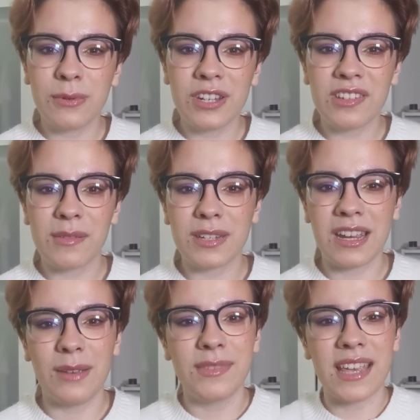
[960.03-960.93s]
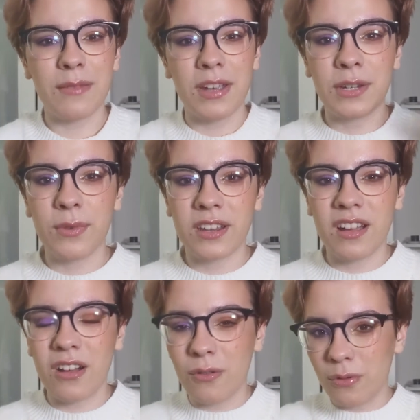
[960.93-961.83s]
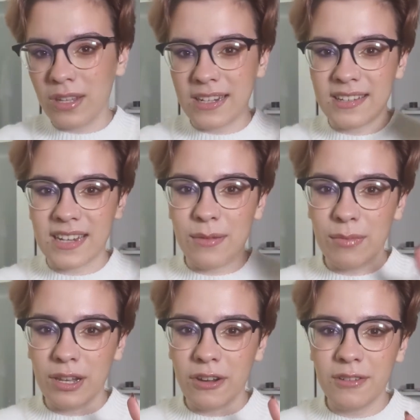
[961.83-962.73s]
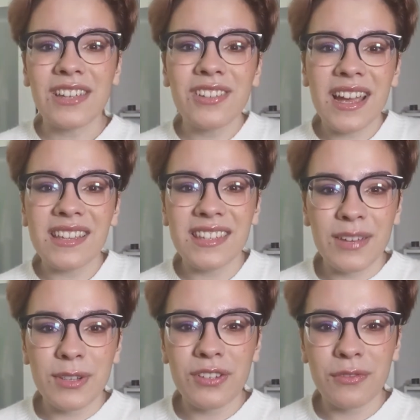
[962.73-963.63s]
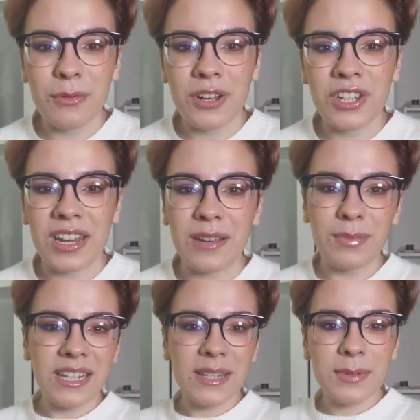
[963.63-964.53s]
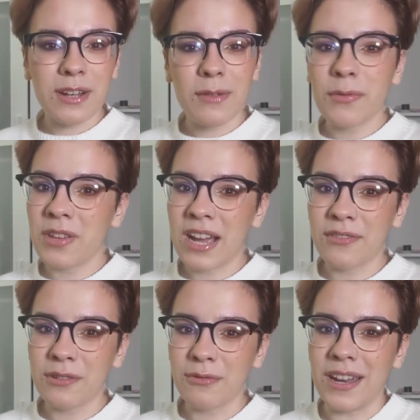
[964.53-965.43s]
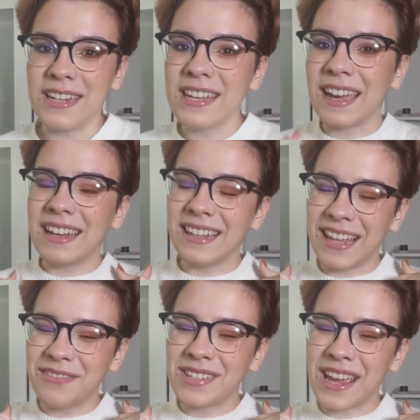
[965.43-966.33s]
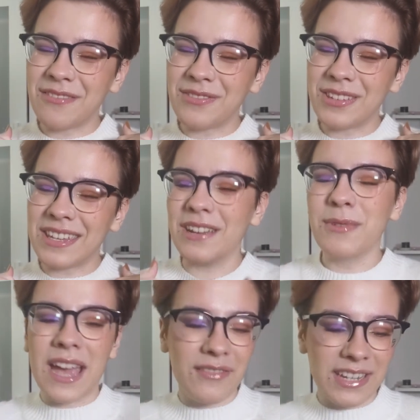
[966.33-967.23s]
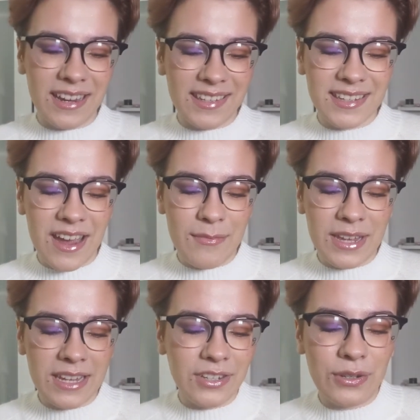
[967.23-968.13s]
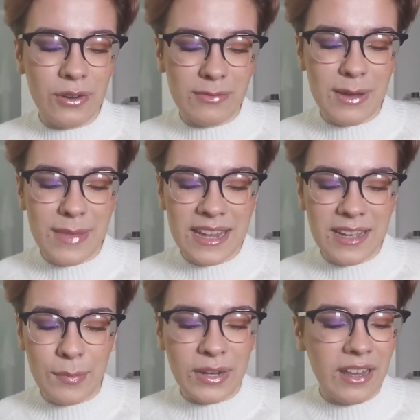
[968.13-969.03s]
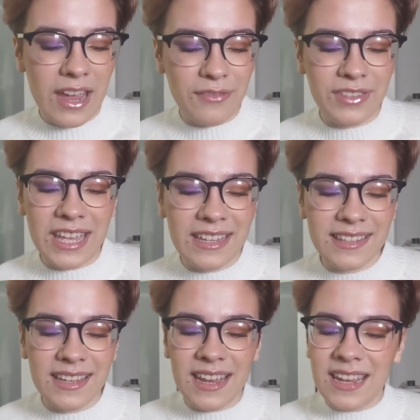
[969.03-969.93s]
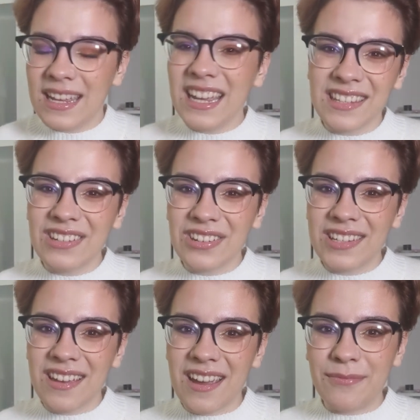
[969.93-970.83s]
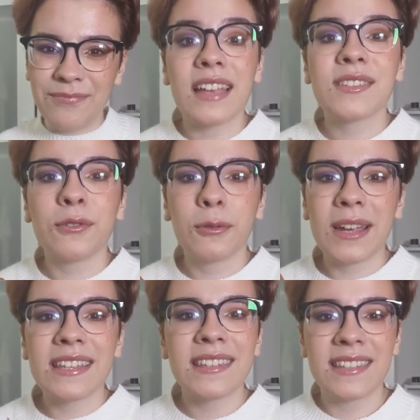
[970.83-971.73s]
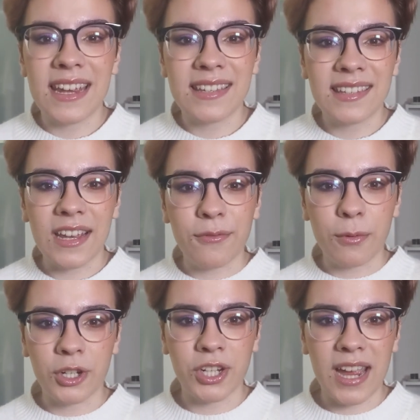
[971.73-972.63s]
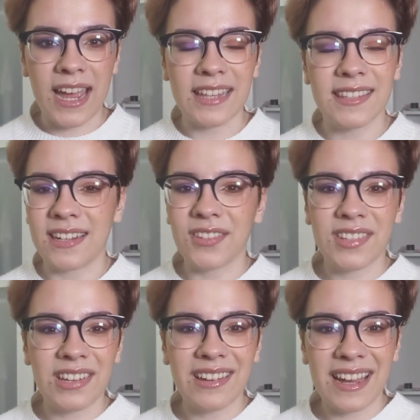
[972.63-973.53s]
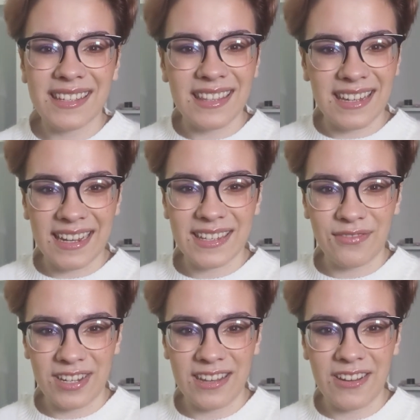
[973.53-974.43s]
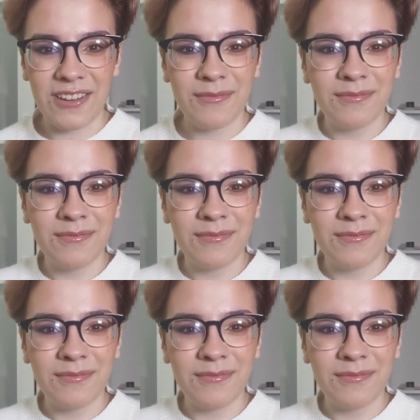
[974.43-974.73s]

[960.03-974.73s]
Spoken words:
Twitch sometimes, and my Twitter are all linked down below. Thank you guys so much for watching. Please subscribe if you haven't already. I'd love to have you here. We have a nice time here just talking about makeup and life things. It's a good time. As always, stay safe, wash your hands, and I'll see you guys in the next video.